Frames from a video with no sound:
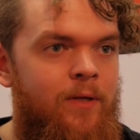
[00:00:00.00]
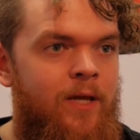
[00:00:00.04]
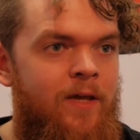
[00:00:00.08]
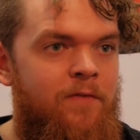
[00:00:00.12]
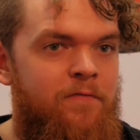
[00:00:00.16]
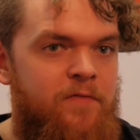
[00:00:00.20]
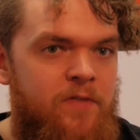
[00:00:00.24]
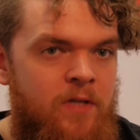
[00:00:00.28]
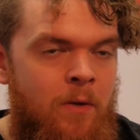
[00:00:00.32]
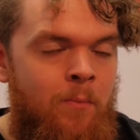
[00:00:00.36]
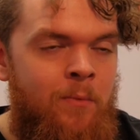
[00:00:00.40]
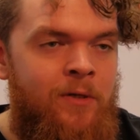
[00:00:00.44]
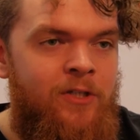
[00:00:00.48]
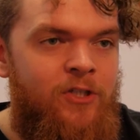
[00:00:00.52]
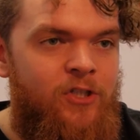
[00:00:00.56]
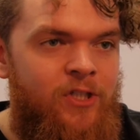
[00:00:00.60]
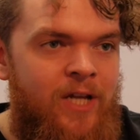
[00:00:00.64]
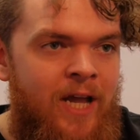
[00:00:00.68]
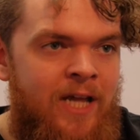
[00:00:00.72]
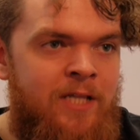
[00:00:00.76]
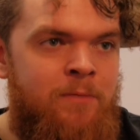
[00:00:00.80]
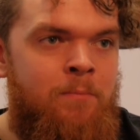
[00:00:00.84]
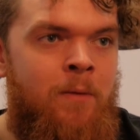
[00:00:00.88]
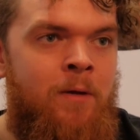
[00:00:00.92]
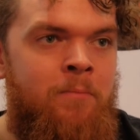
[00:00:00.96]
If someone
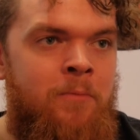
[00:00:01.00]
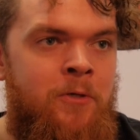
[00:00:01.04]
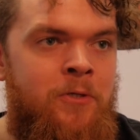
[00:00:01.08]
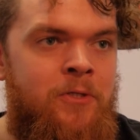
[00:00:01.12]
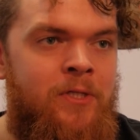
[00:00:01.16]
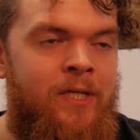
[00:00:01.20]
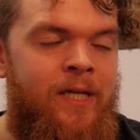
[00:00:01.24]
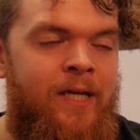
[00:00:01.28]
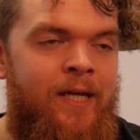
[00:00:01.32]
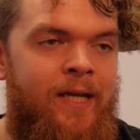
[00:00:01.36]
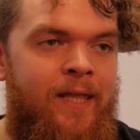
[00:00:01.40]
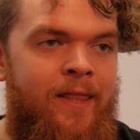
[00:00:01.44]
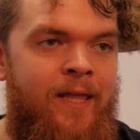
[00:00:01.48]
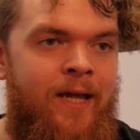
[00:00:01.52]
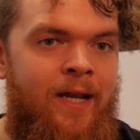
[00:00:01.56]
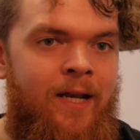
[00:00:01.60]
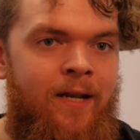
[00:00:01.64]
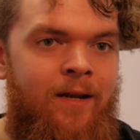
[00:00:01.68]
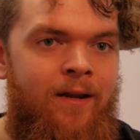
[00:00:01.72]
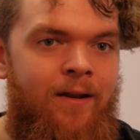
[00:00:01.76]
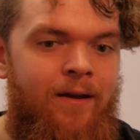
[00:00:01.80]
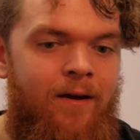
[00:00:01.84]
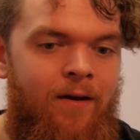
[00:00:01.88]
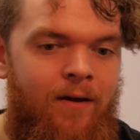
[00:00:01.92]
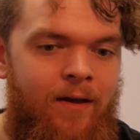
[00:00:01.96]
shares my music,
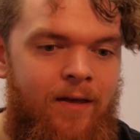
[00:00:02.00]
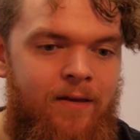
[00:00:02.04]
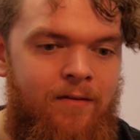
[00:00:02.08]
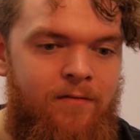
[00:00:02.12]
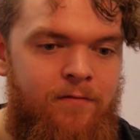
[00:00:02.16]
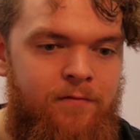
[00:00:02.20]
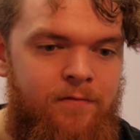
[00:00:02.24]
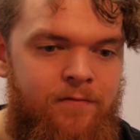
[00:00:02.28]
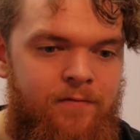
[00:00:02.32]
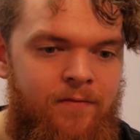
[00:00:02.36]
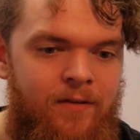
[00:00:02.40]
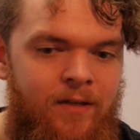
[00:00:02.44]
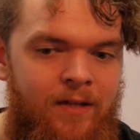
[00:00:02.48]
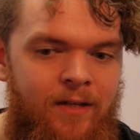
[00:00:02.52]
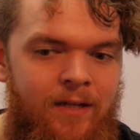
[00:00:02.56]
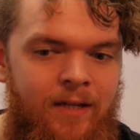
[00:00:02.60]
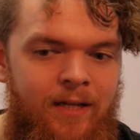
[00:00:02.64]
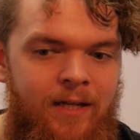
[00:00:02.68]
then I've